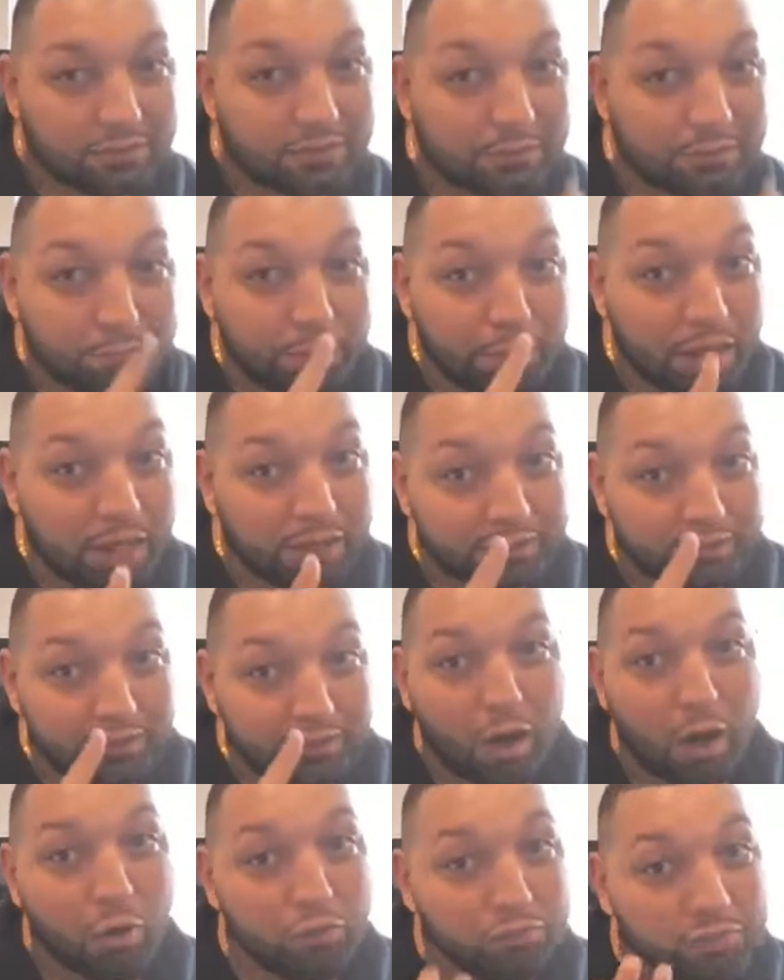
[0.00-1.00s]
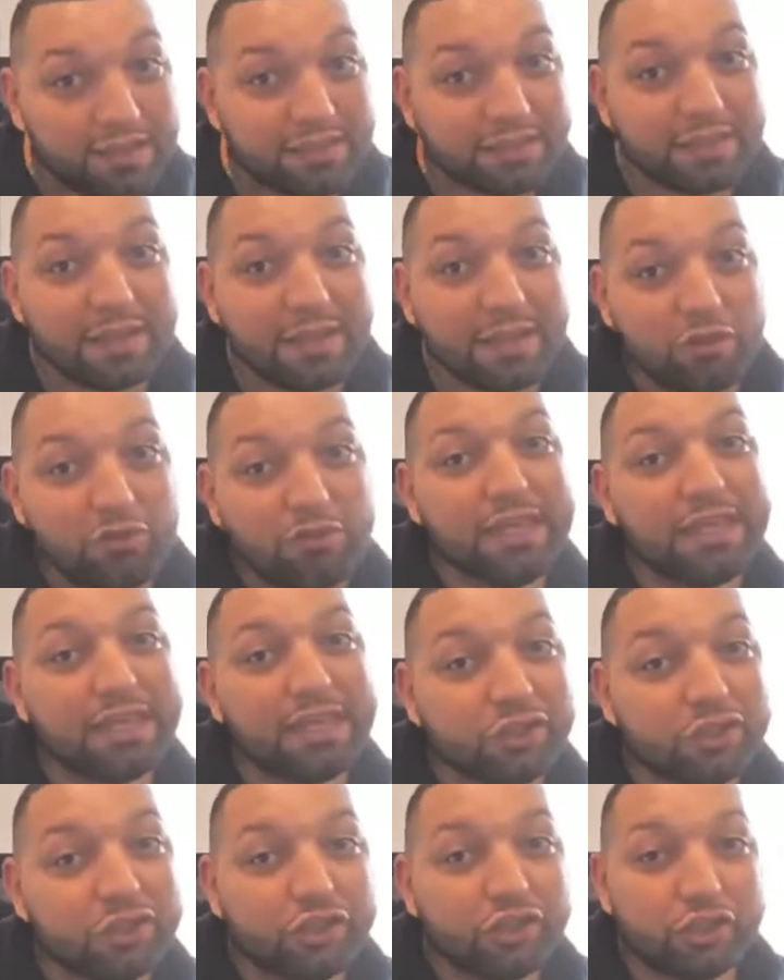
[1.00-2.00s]
but the only thing you
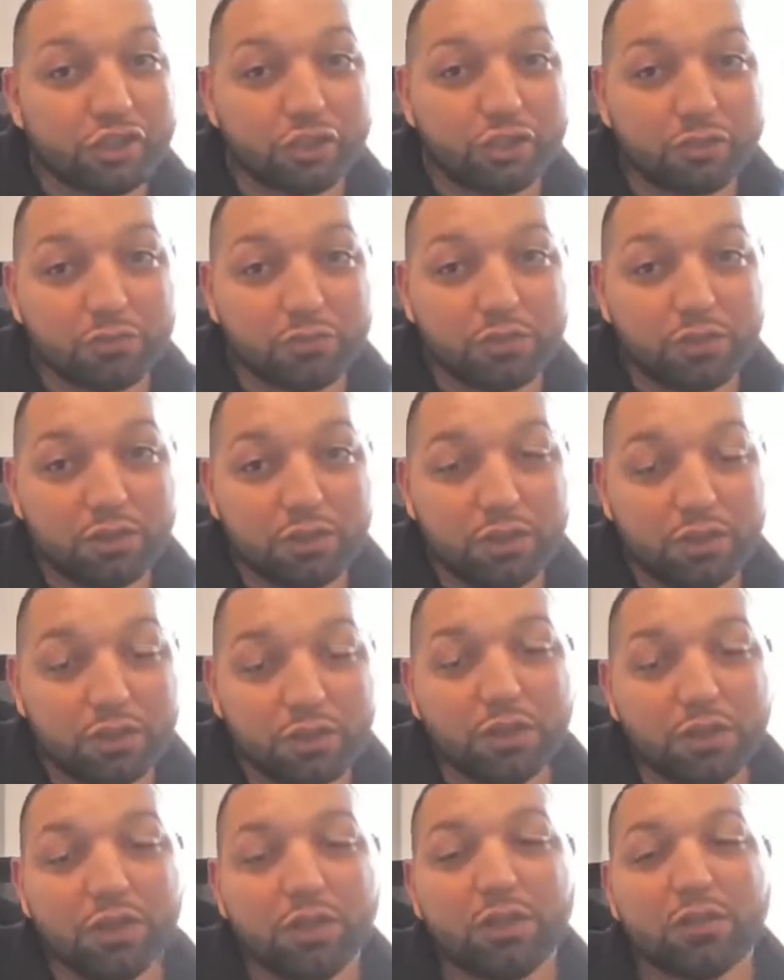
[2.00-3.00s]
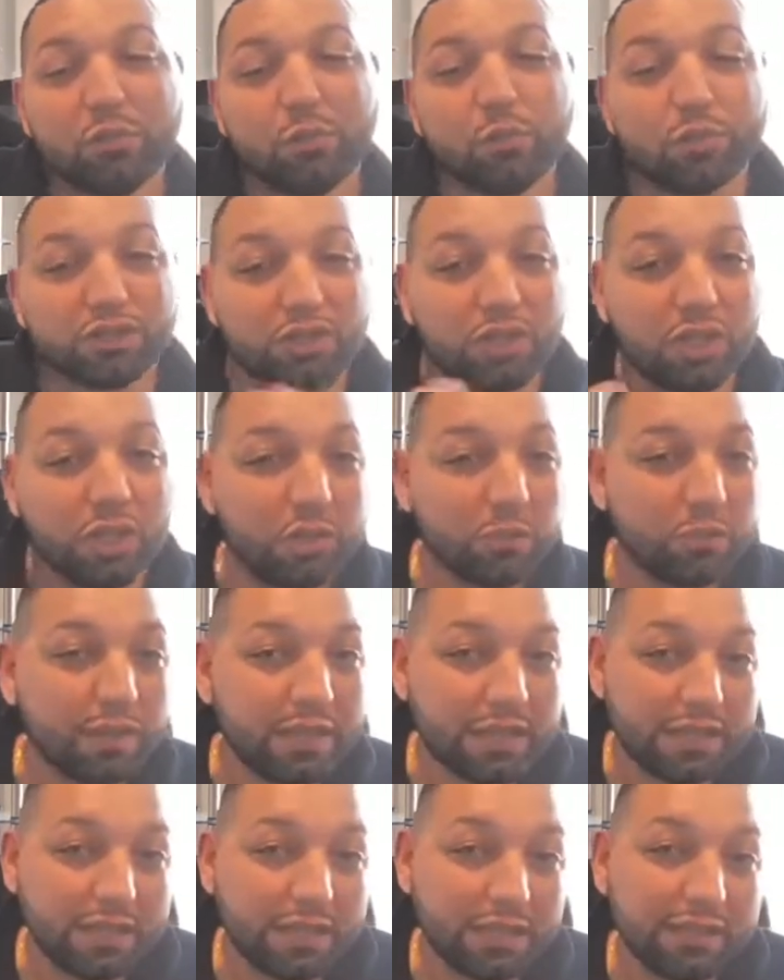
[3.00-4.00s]
needed to do was go
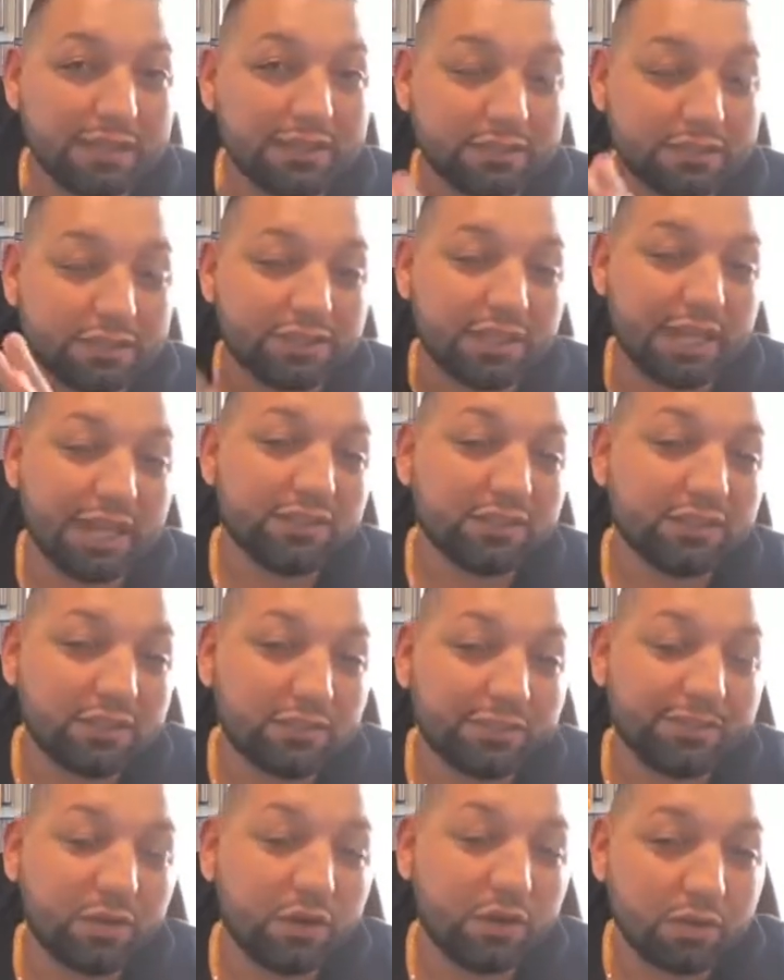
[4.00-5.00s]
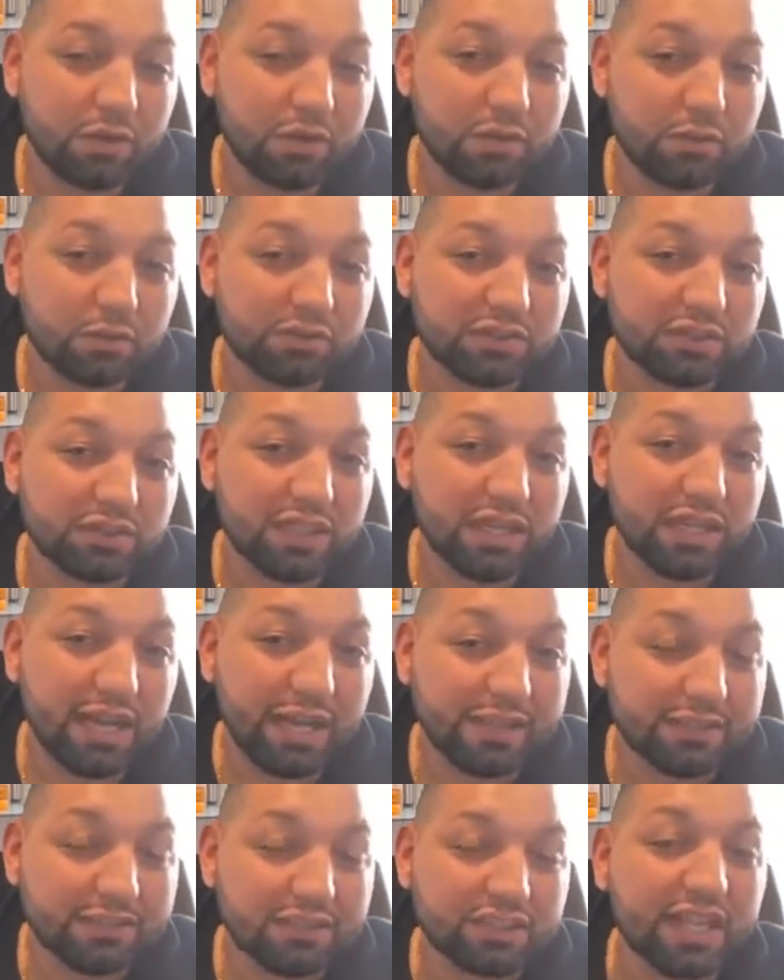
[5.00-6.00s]
in, change the photos,
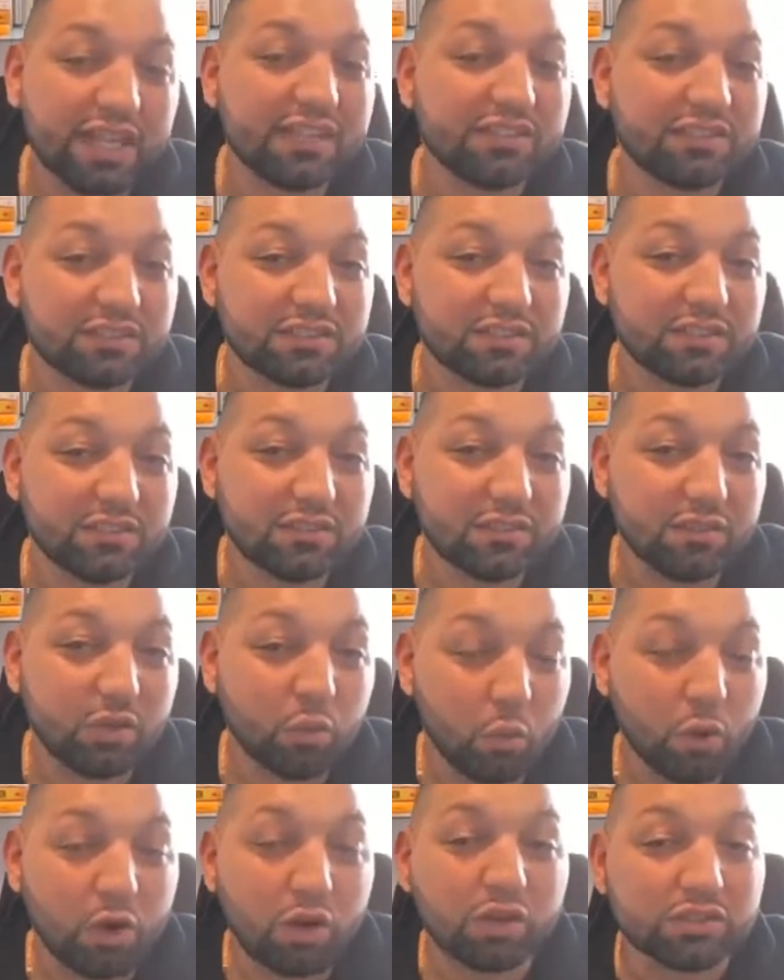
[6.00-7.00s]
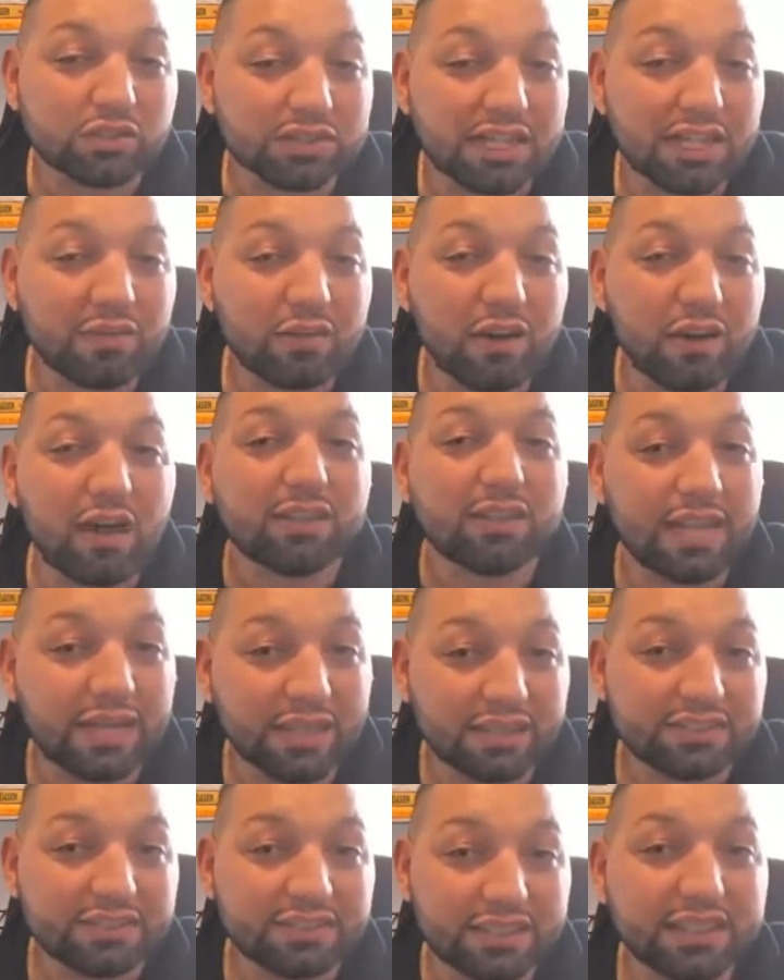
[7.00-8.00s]
and change the words that are on that
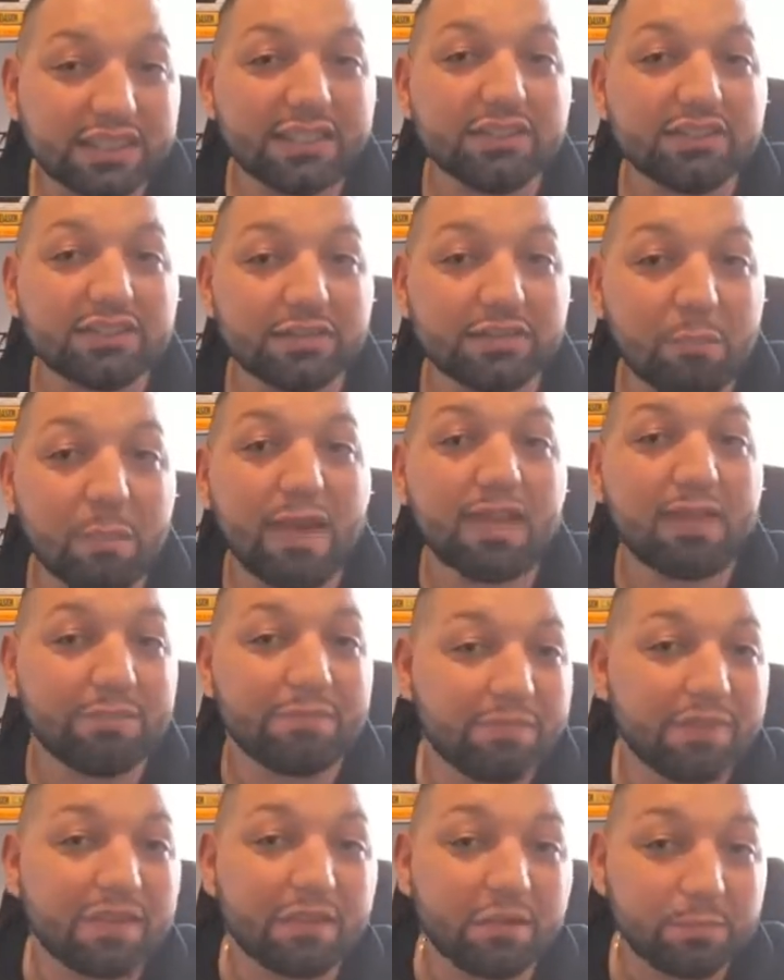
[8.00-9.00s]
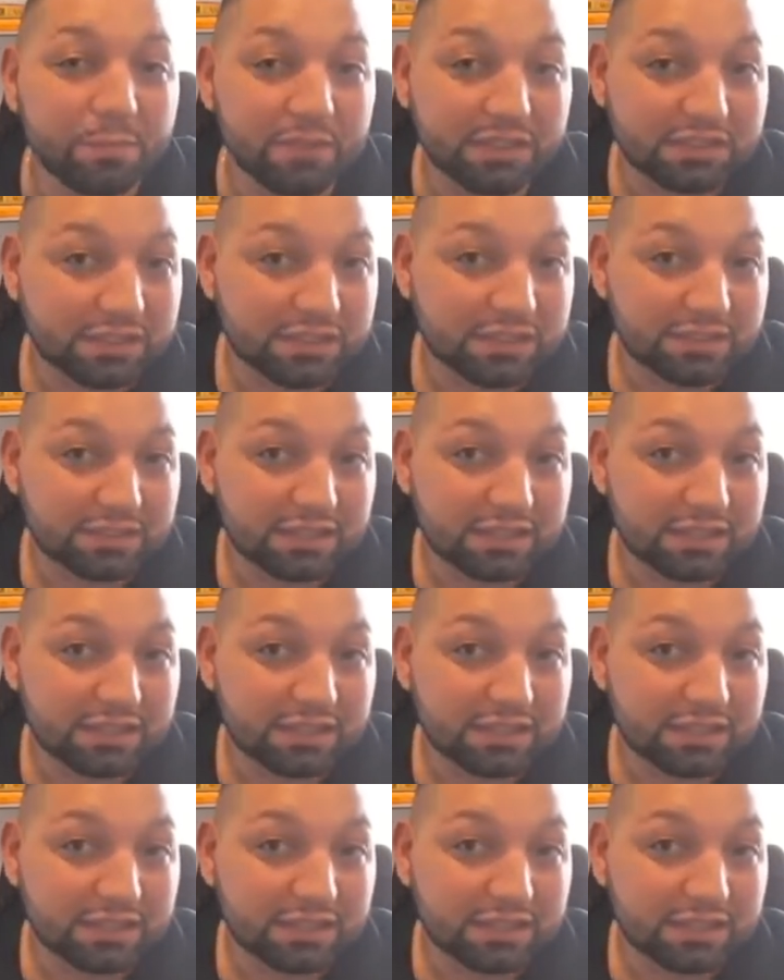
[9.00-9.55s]
you see to make it fit your business.